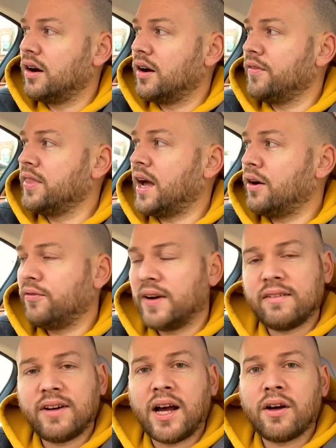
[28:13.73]
I've now
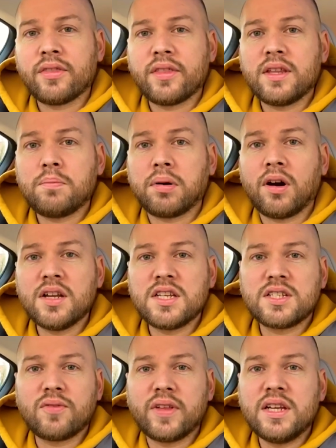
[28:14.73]
found out the
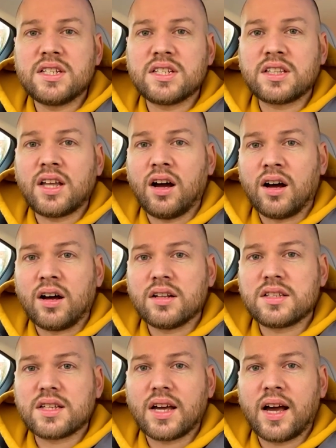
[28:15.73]
prices of these
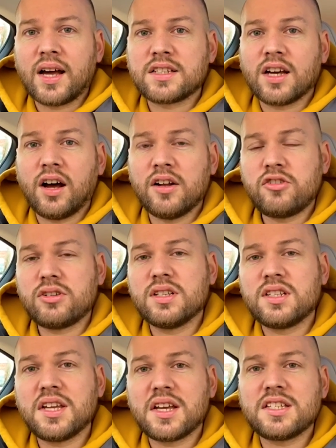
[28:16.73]
start at
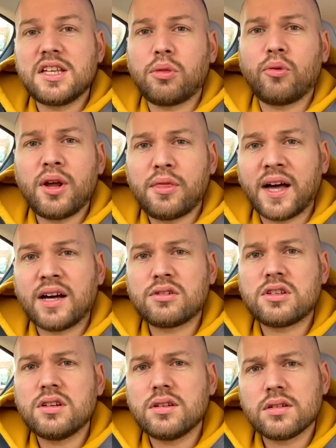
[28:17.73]

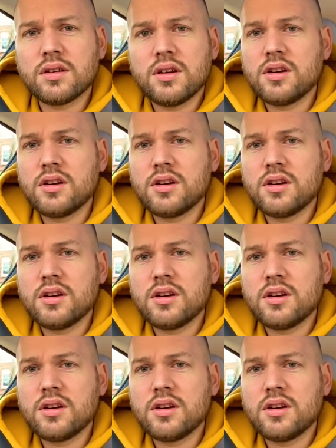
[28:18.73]
163,000.